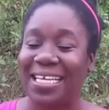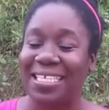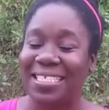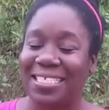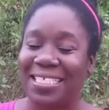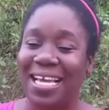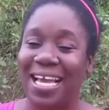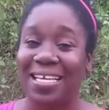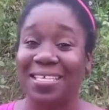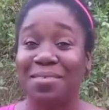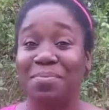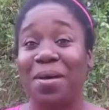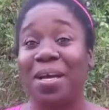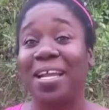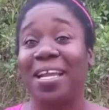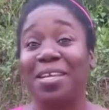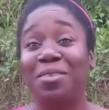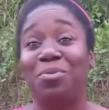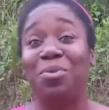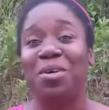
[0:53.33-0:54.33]
Yes,
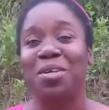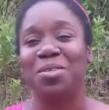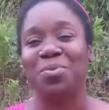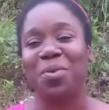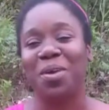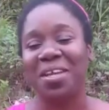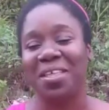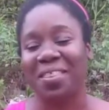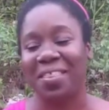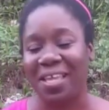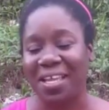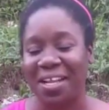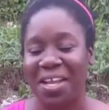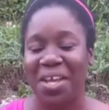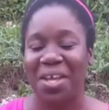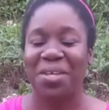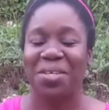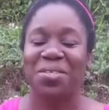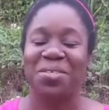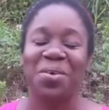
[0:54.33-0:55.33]
but it was worth it.
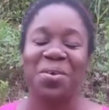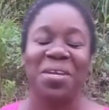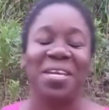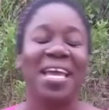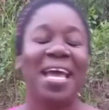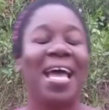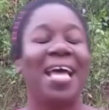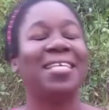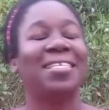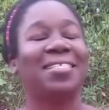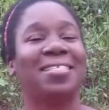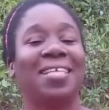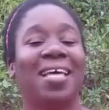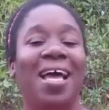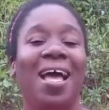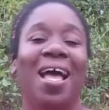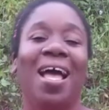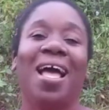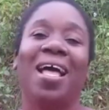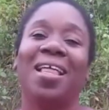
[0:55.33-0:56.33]
So yes,
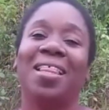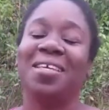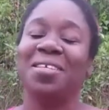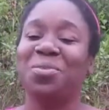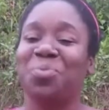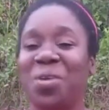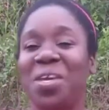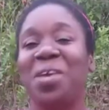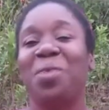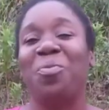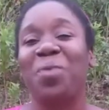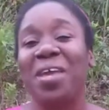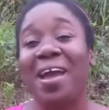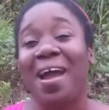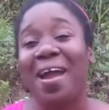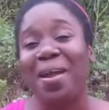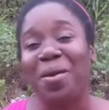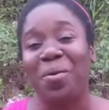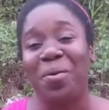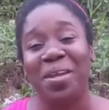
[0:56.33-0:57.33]
this week we
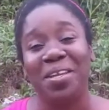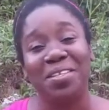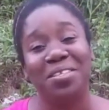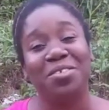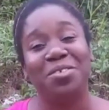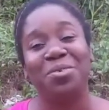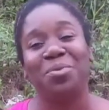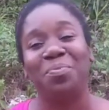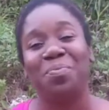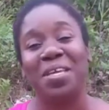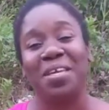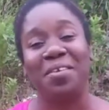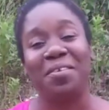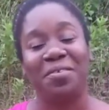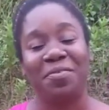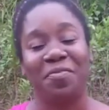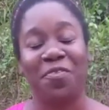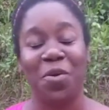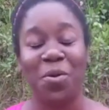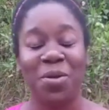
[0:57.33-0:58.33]
are going to be
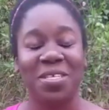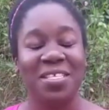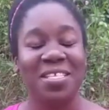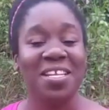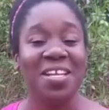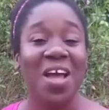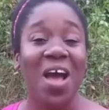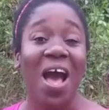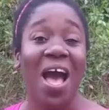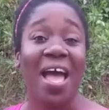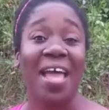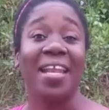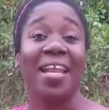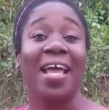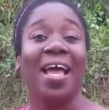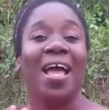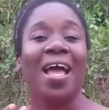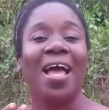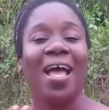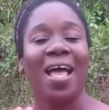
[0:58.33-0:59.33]
focusing on
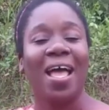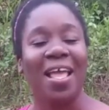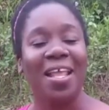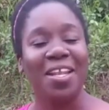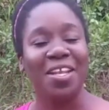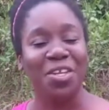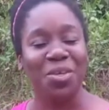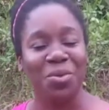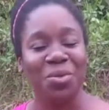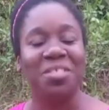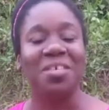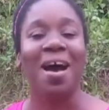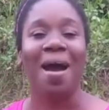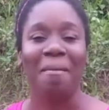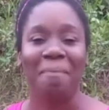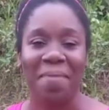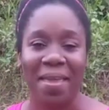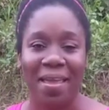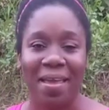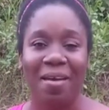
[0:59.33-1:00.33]
a new
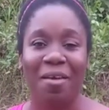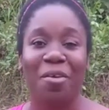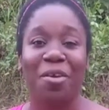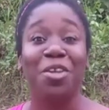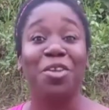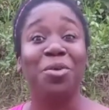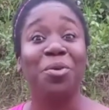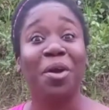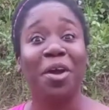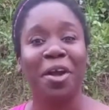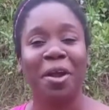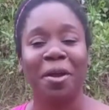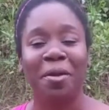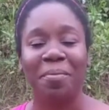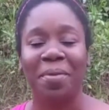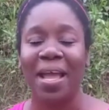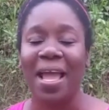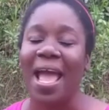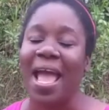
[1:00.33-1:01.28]
topic or a new herb.